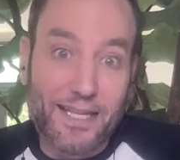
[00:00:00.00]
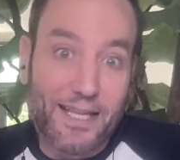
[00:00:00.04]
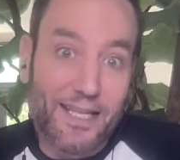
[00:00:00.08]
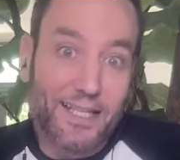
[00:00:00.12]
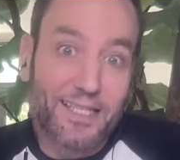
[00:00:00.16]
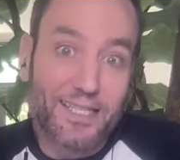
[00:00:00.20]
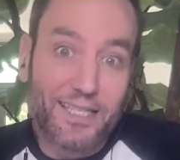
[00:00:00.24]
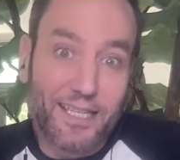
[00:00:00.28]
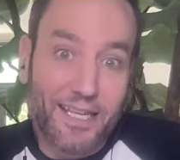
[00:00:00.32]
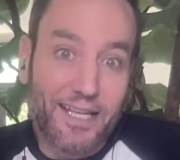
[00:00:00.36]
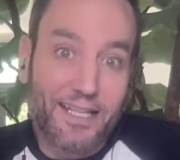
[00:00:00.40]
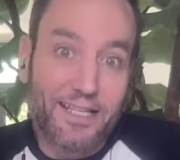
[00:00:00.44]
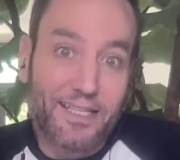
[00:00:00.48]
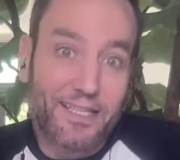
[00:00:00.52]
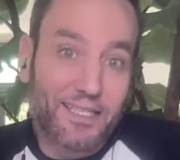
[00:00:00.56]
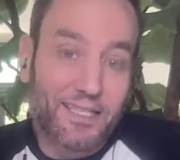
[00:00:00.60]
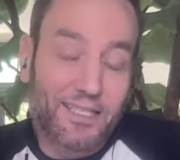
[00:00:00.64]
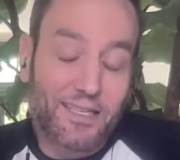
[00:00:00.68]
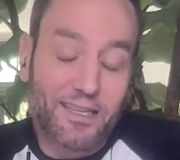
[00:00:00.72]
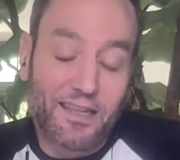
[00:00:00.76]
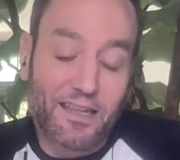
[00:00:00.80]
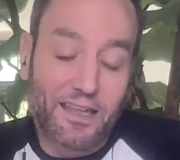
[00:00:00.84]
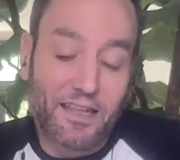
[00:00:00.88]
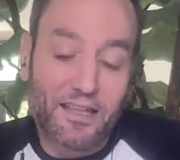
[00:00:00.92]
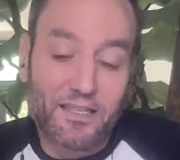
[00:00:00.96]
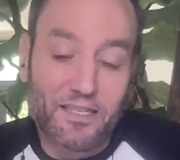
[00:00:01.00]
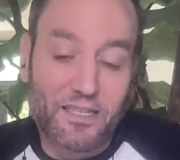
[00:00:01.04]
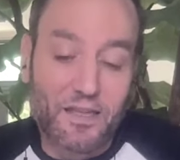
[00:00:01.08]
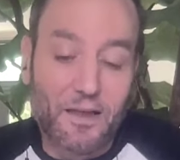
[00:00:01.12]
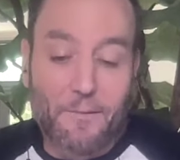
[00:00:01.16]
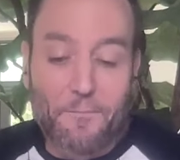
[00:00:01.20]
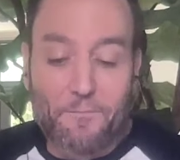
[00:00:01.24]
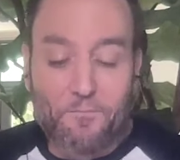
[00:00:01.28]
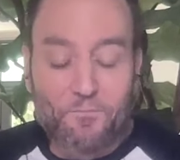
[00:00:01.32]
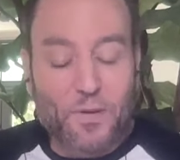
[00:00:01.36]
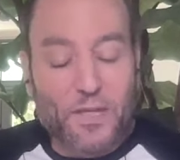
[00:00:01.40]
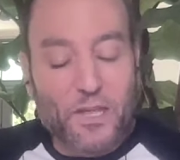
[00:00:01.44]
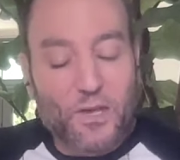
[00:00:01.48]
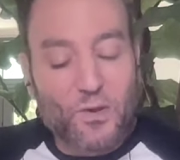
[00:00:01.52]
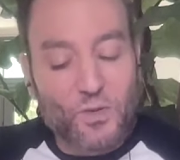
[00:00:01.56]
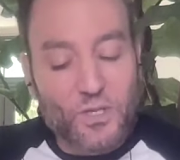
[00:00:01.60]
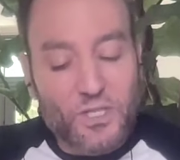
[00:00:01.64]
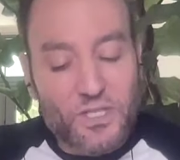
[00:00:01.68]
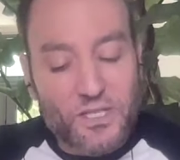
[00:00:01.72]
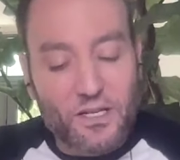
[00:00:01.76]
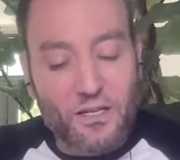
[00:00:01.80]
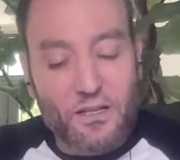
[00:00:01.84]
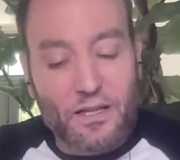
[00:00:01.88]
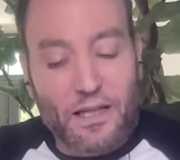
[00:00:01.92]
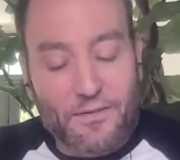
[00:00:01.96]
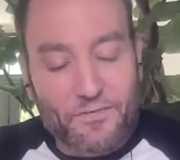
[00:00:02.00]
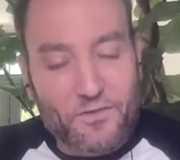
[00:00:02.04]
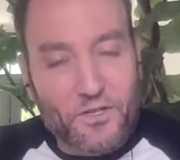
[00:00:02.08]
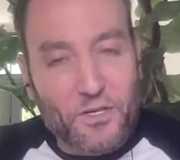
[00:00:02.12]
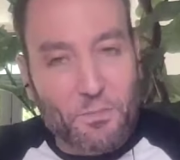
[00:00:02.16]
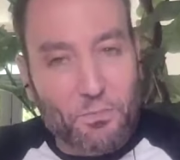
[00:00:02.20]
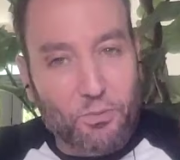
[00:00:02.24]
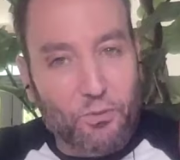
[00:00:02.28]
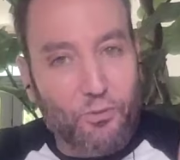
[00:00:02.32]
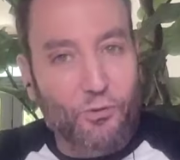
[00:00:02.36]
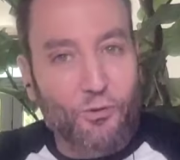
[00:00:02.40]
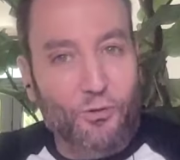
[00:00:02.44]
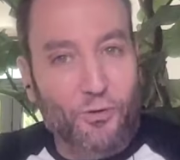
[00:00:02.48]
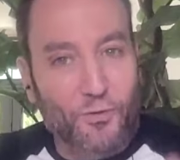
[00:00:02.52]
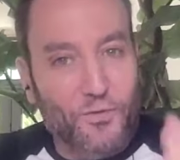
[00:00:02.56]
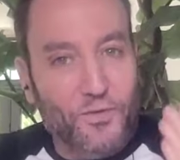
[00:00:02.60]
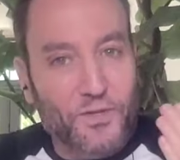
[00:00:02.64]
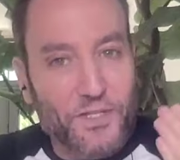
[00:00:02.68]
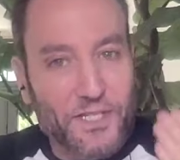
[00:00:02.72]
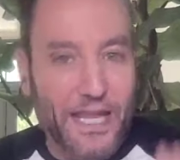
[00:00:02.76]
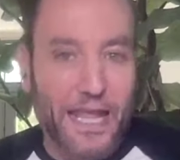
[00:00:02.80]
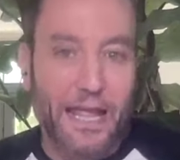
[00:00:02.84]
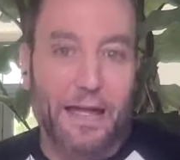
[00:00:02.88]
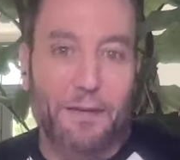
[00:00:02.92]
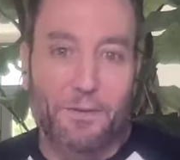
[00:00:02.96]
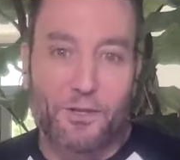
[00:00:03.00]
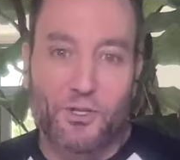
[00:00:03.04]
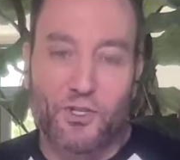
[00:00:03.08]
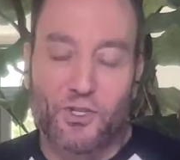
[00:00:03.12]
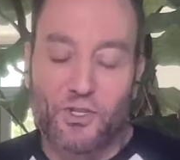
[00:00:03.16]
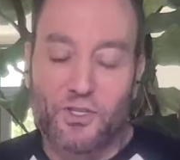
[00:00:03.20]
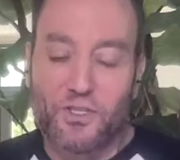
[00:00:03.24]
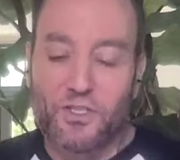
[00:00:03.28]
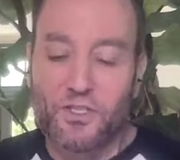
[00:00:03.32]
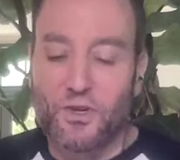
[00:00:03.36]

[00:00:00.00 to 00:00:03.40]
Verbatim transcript: It's it's it's but you still have to prove damages.